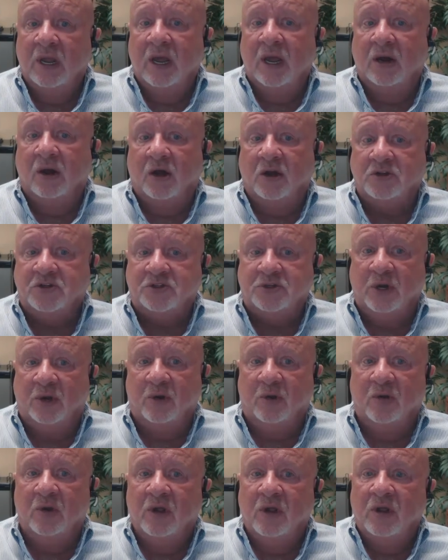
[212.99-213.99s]
and
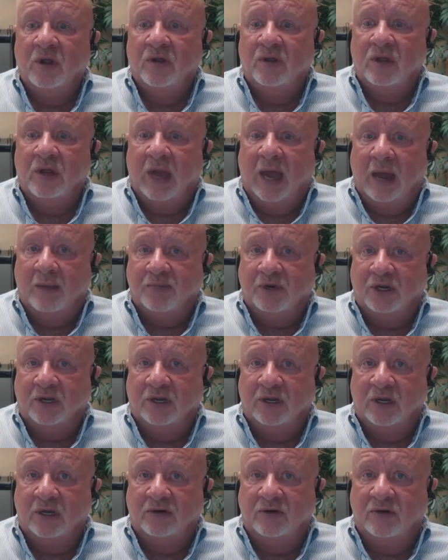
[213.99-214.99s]
also the
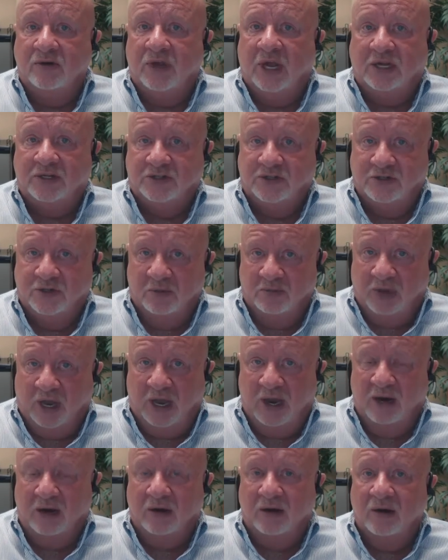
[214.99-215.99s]
applicant, that's the
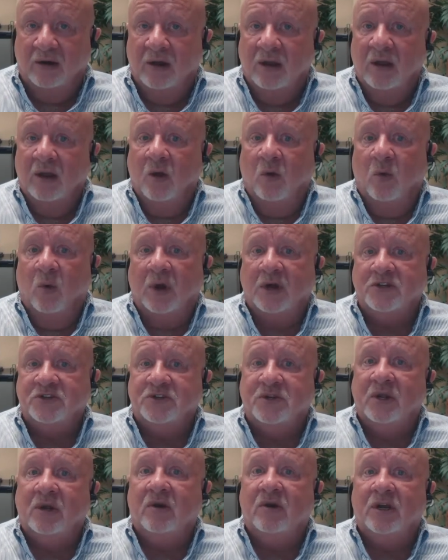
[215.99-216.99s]
buyer, what
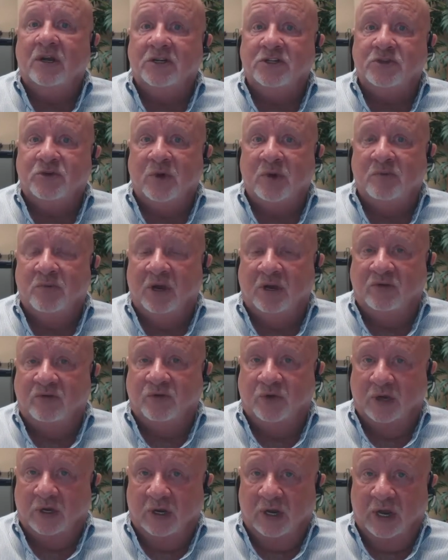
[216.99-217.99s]
has their history been
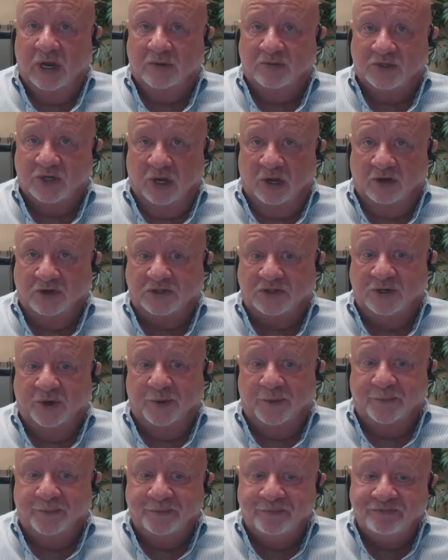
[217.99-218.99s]
for claims
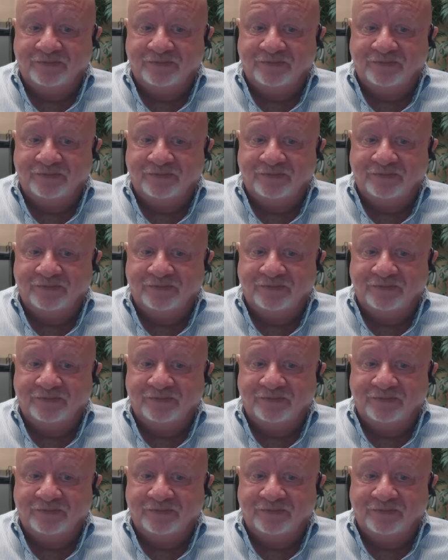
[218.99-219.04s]
also.